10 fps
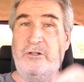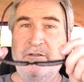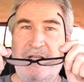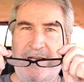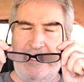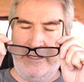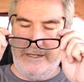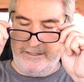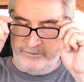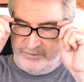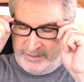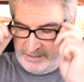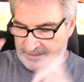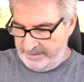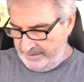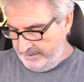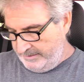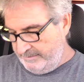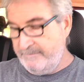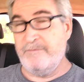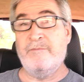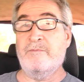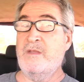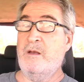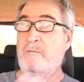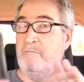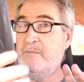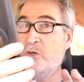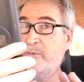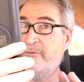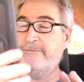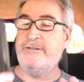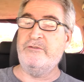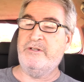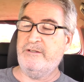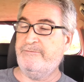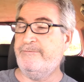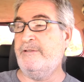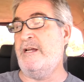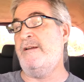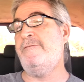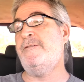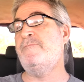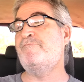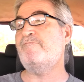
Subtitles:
Old guy goggles on. Mobile phone of fluff.